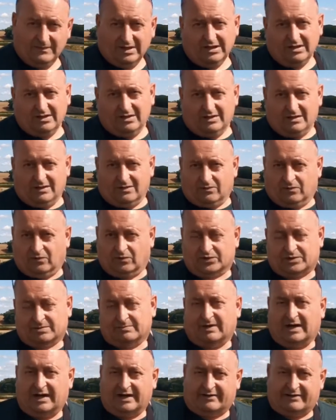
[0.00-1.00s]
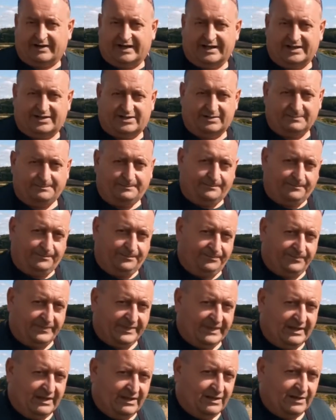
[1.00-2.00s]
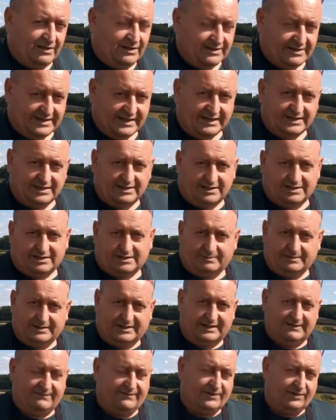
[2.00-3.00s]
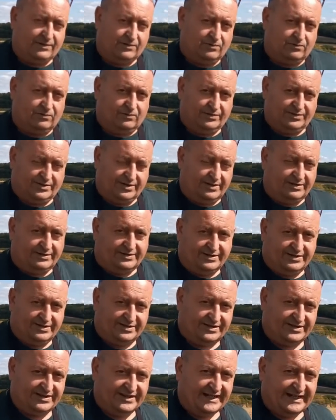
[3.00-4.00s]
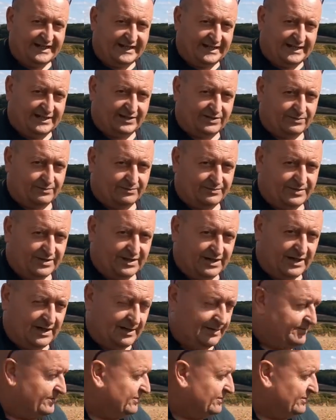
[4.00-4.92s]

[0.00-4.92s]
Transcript: Water migration tends to be difficult to see sometimes,